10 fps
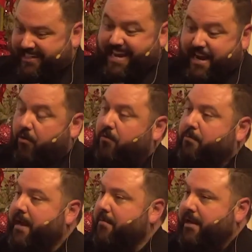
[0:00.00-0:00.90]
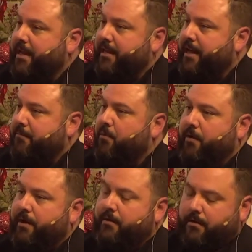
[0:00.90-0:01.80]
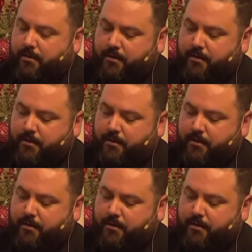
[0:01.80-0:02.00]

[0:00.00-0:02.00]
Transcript: day old baby at that point.